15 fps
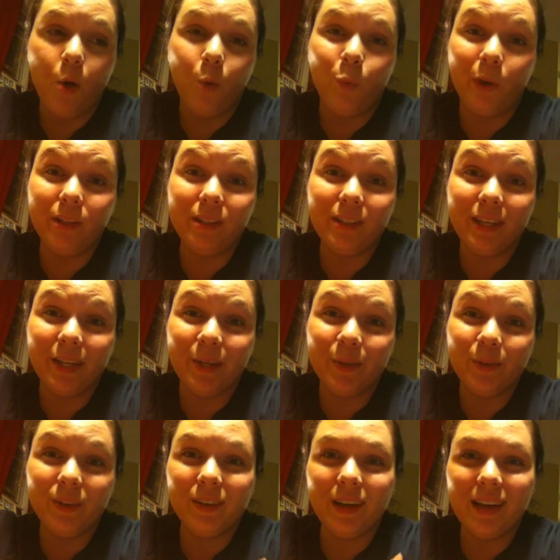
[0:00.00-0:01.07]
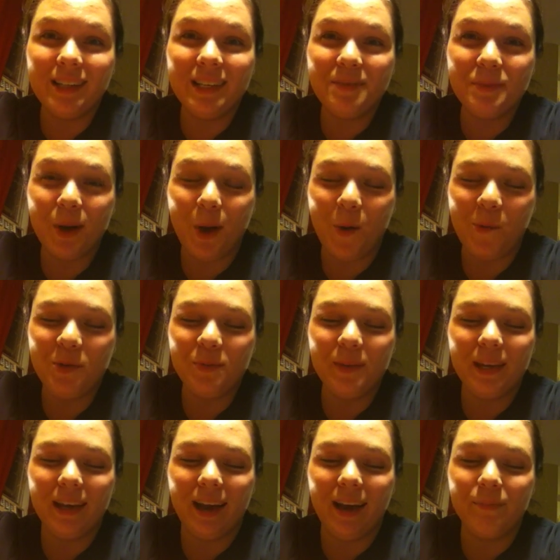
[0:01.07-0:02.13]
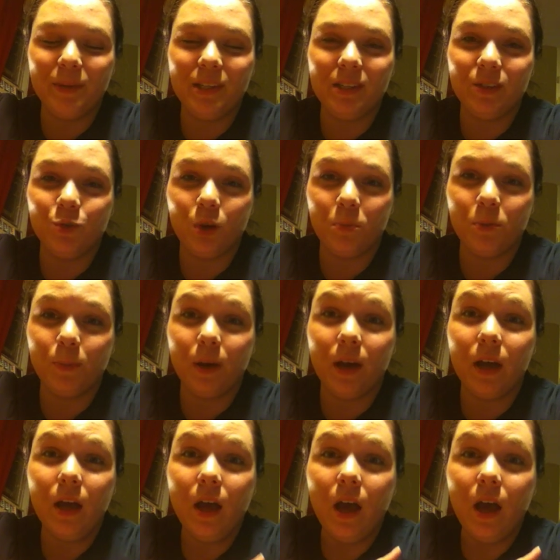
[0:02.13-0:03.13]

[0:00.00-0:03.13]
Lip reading: What's new? I seem to always be on business trips, but